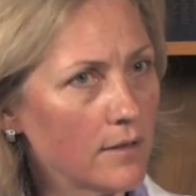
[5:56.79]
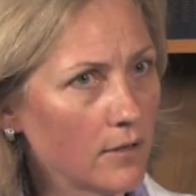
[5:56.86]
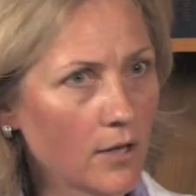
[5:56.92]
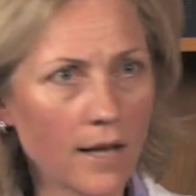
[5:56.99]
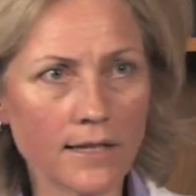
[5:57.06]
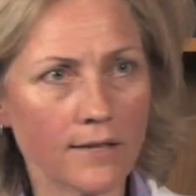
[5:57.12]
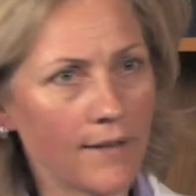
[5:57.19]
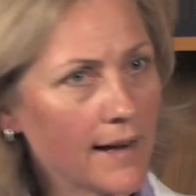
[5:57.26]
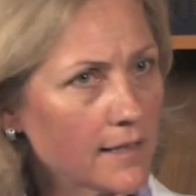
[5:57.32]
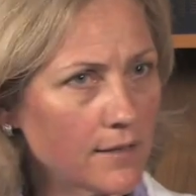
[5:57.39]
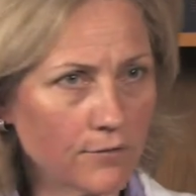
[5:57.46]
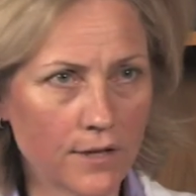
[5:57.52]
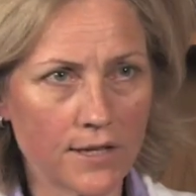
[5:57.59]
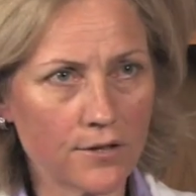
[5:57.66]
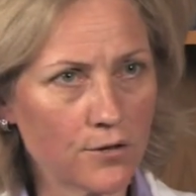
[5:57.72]
the lots of
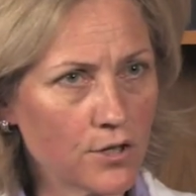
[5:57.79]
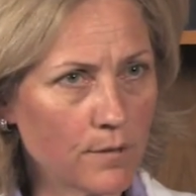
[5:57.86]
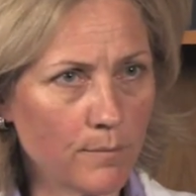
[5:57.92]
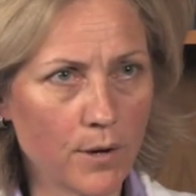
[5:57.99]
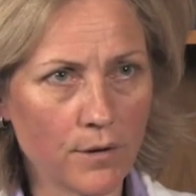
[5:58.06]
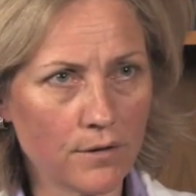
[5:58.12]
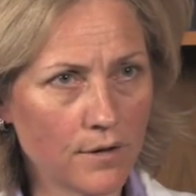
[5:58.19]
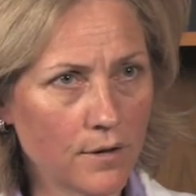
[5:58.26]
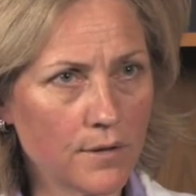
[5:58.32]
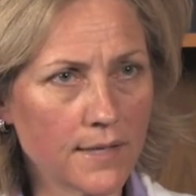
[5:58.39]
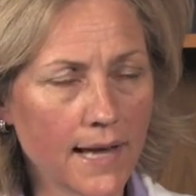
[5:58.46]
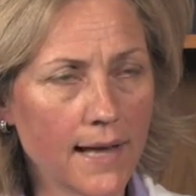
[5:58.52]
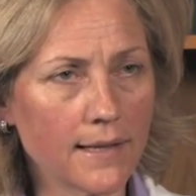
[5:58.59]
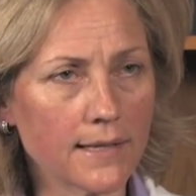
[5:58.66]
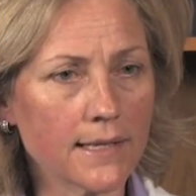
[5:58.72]
active research in both those
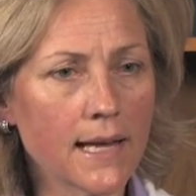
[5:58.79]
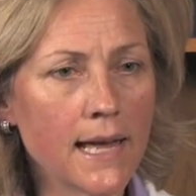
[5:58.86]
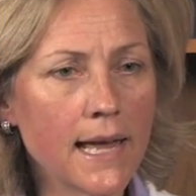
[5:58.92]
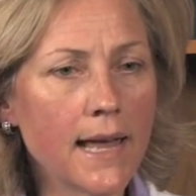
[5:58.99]
ends,